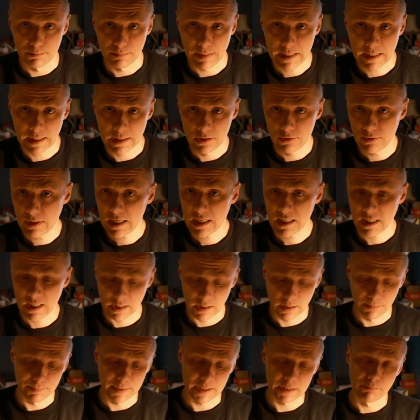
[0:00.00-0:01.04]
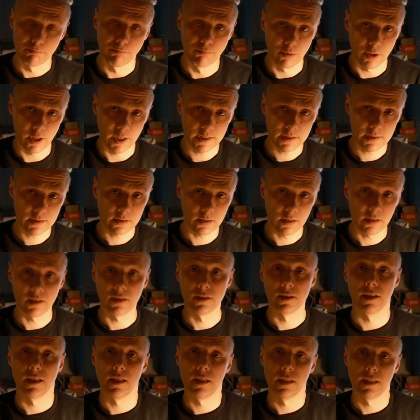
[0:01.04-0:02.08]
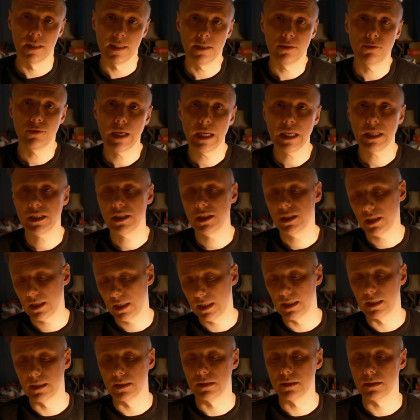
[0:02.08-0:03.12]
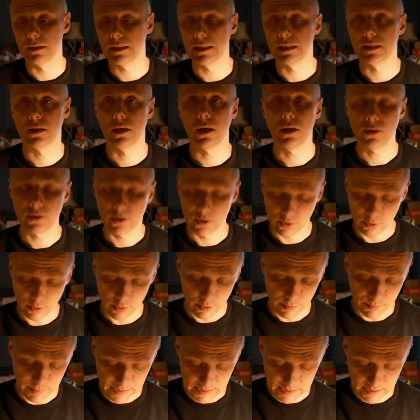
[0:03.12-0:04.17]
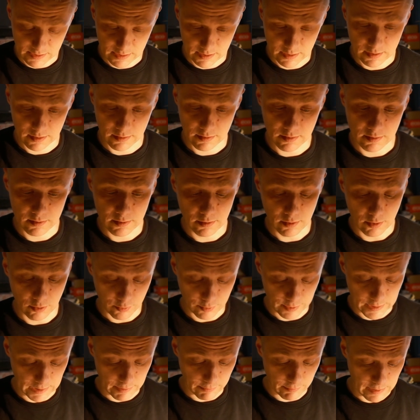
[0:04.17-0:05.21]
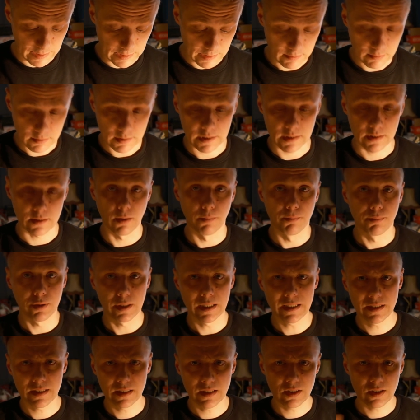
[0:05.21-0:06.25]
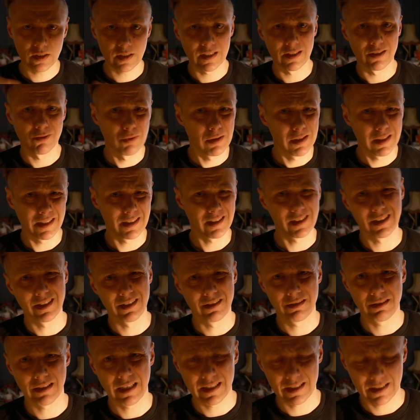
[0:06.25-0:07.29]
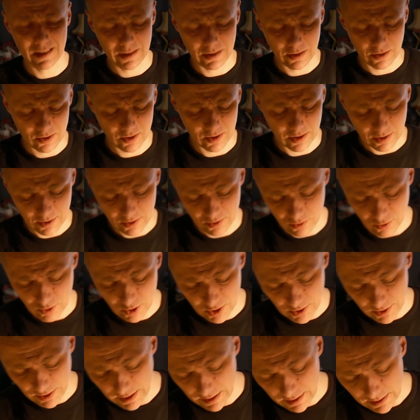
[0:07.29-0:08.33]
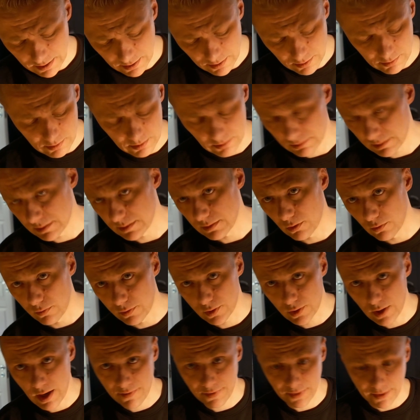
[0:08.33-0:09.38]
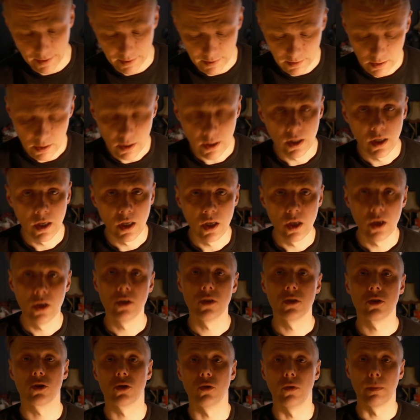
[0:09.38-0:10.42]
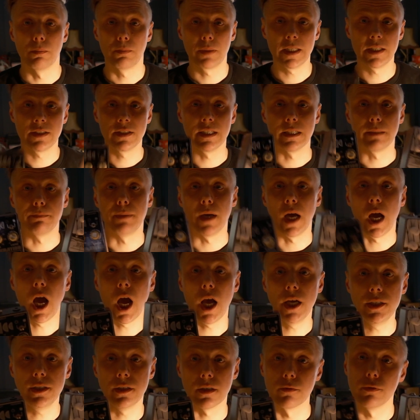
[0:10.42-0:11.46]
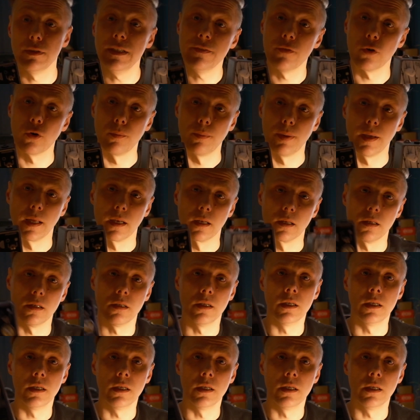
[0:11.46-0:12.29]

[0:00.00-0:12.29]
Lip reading: backing track and a bit bright on the lead track, and it cuts through the mix really well. It compresses as well as it does the distortion thing or the overdrive thing. So I'm placing it behind a reverb pedal.